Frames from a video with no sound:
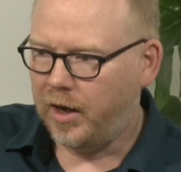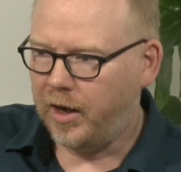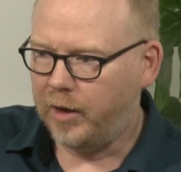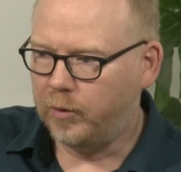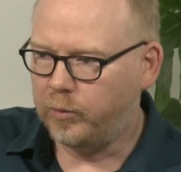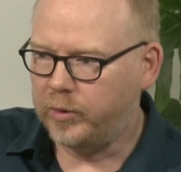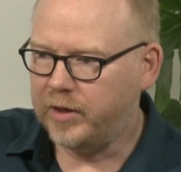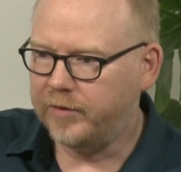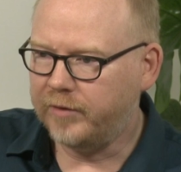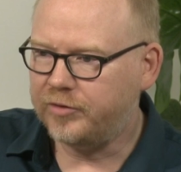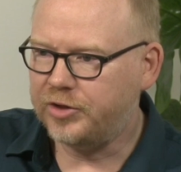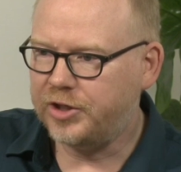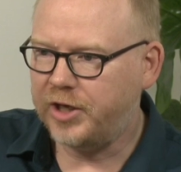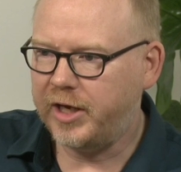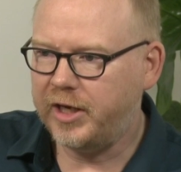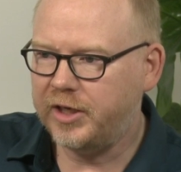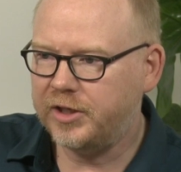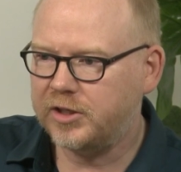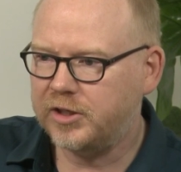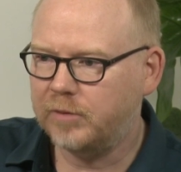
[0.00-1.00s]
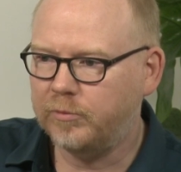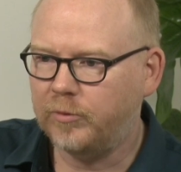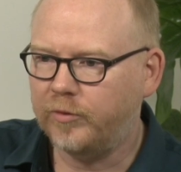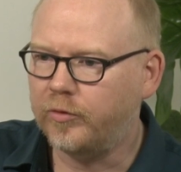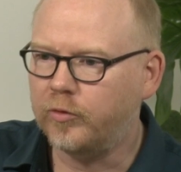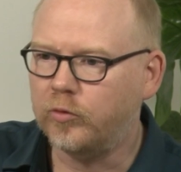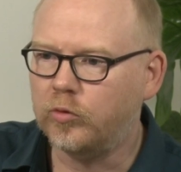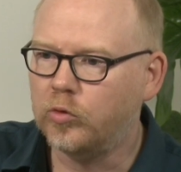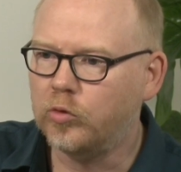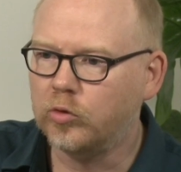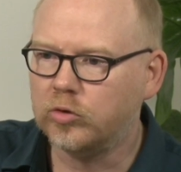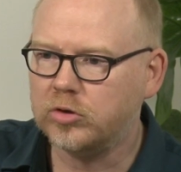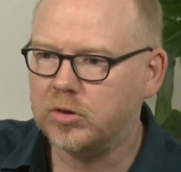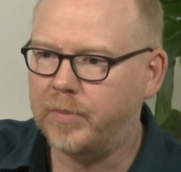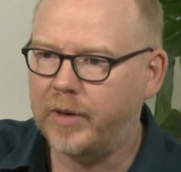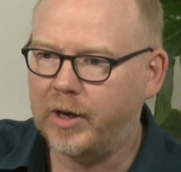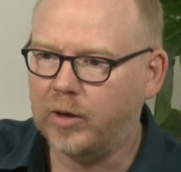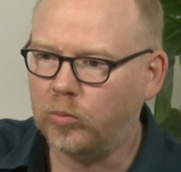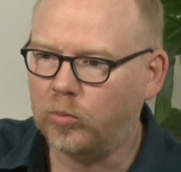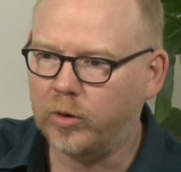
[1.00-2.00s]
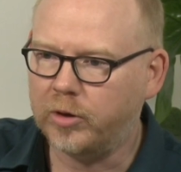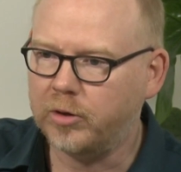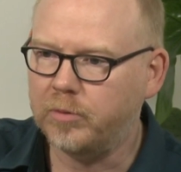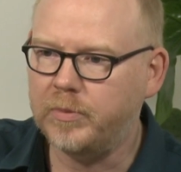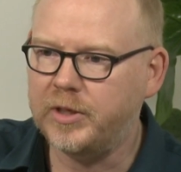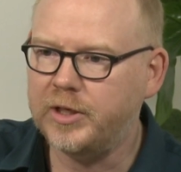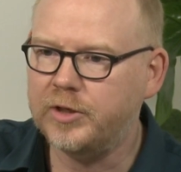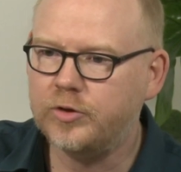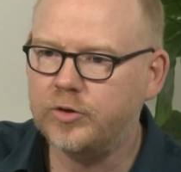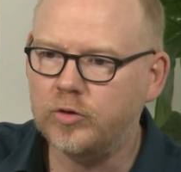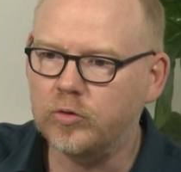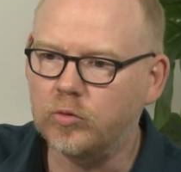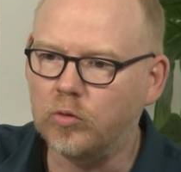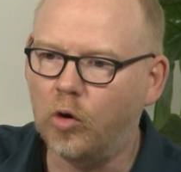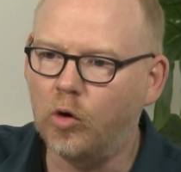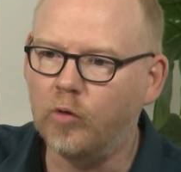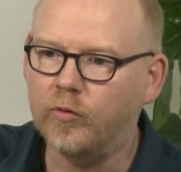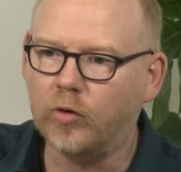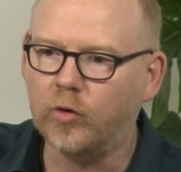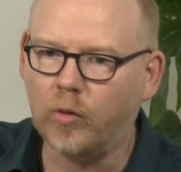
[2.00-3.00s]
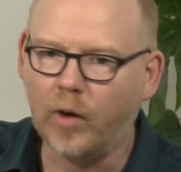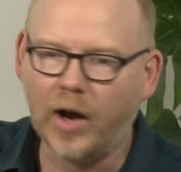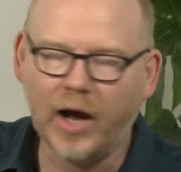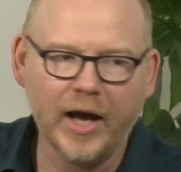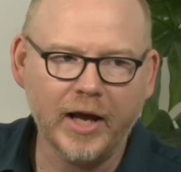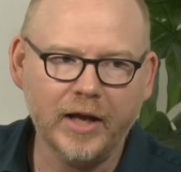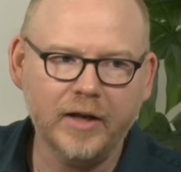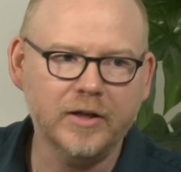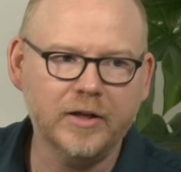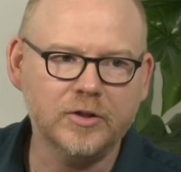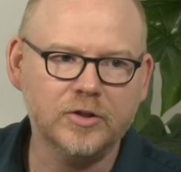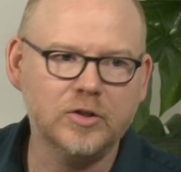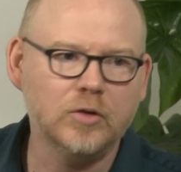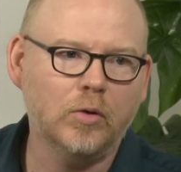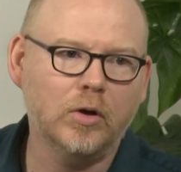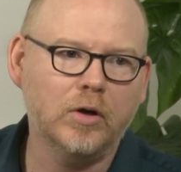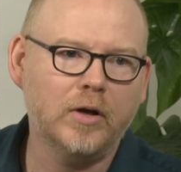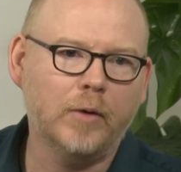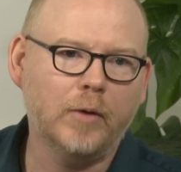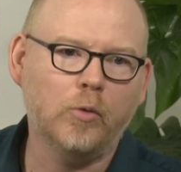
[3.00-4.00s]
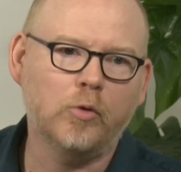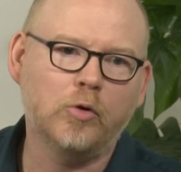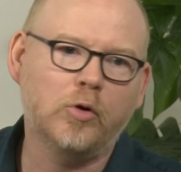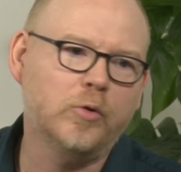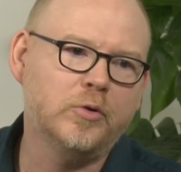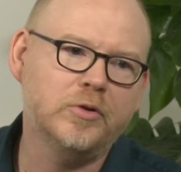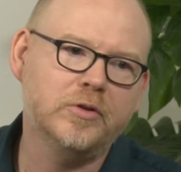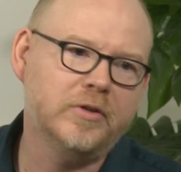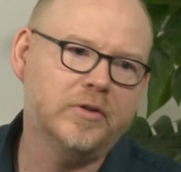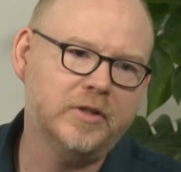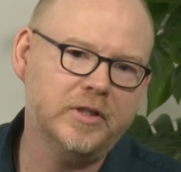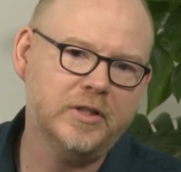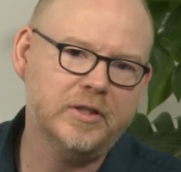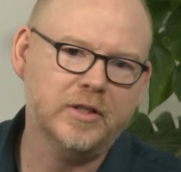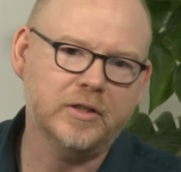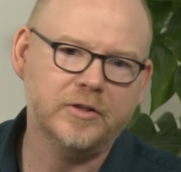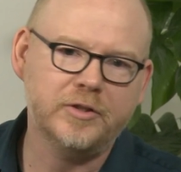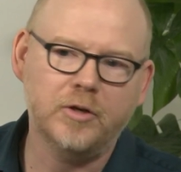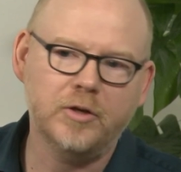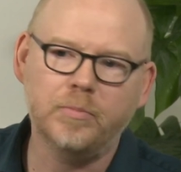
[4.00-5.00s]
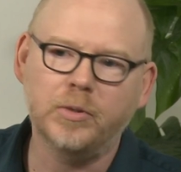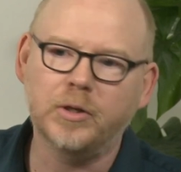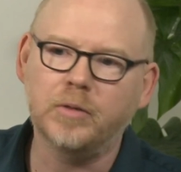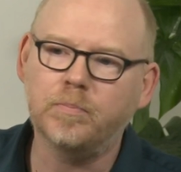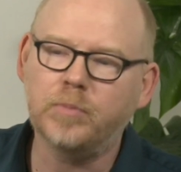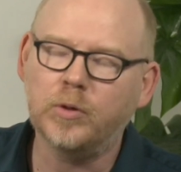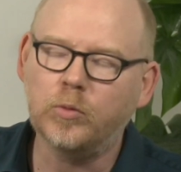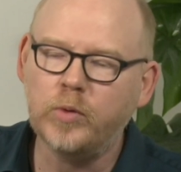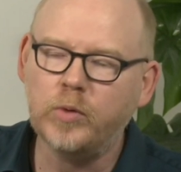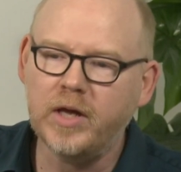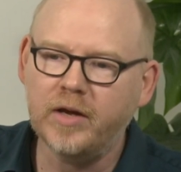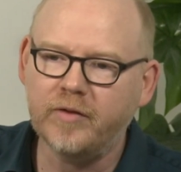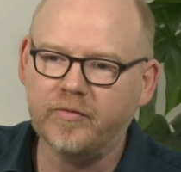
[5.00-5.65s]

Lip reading: We have changed some of the rules about what it means to override and so on. I won't go into the details here, but we